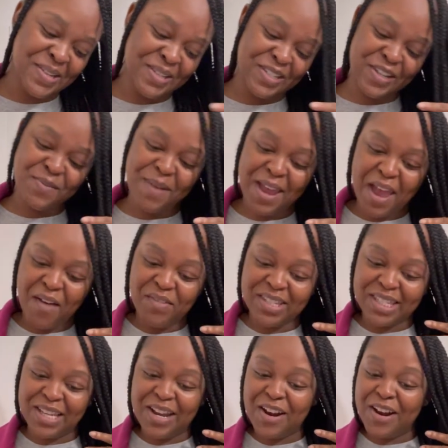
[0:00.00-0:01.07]
she might have us
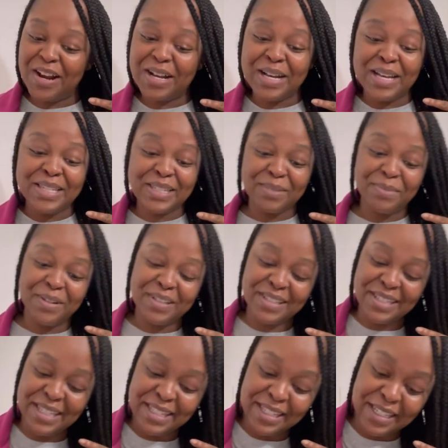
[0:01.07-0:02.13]
her a customer
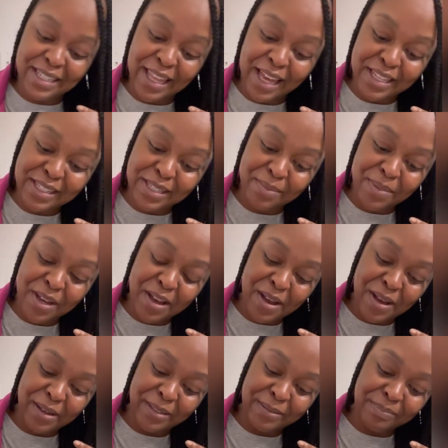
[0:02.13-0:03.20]
because this looking like some
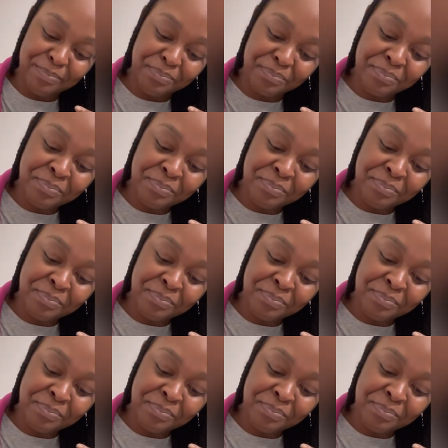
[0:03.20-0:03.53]
um